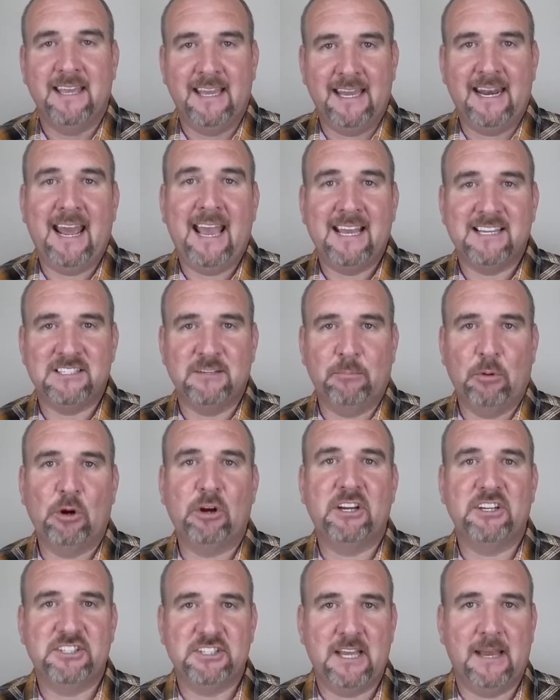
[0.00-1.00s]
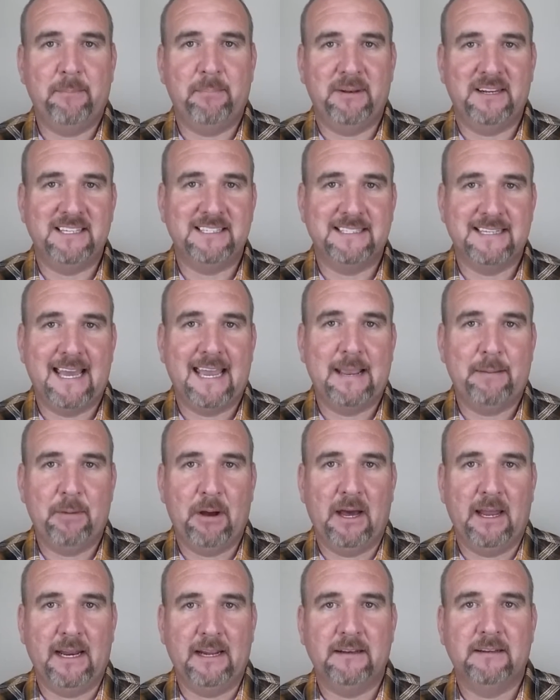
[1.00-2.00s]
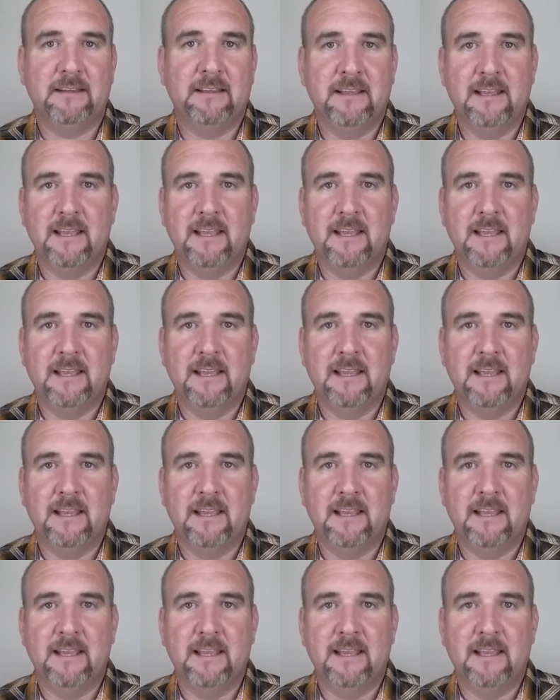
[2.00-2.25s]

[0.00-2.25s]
and it has the mortgage company's name on it.